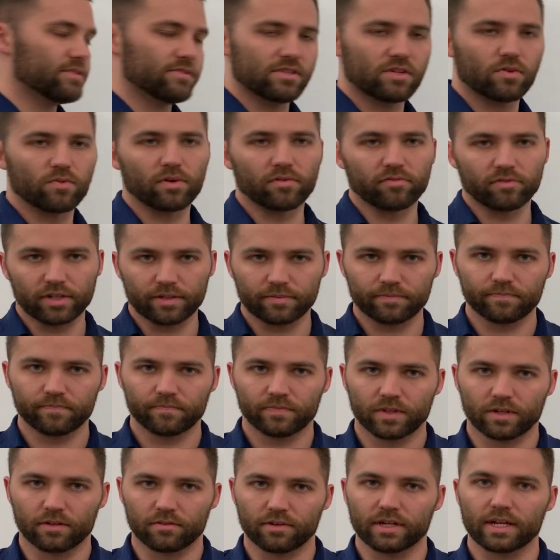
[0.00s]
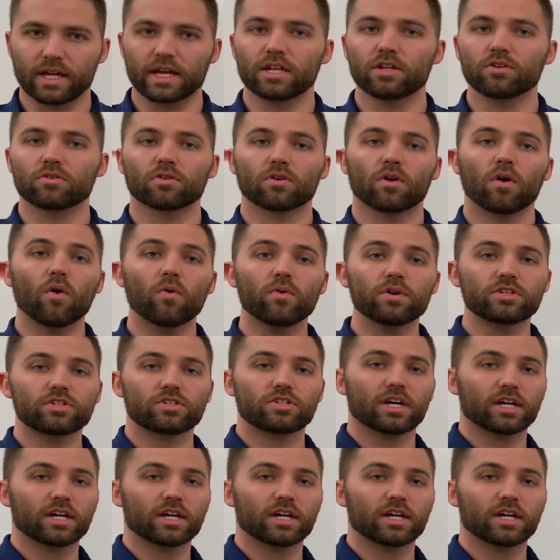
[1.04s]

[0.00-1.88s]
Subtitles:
equivalent, all right? And you can always